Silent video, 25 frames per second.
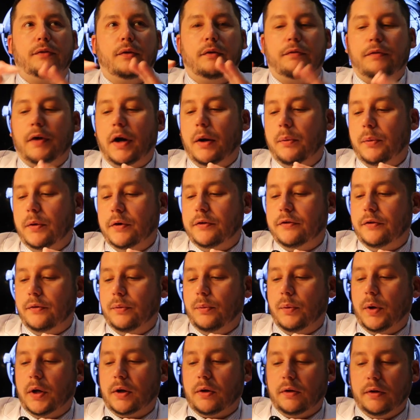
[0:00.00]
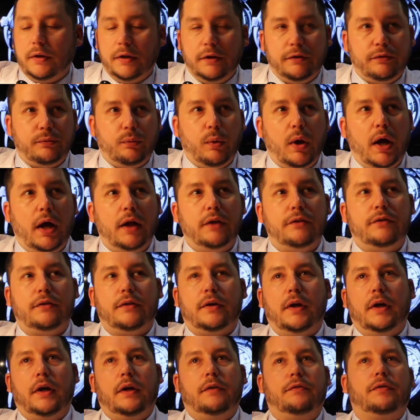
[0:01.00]
So if I were to work on this watch,
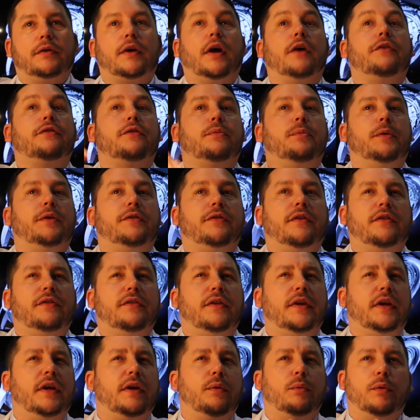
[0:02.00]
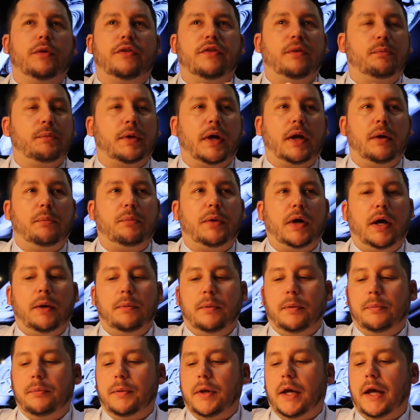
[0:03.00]
if a customer sends it in with some kind of
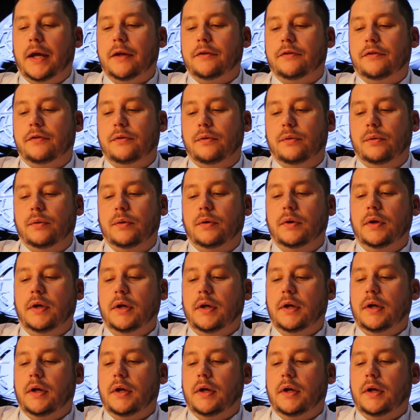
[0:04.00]
problem, and to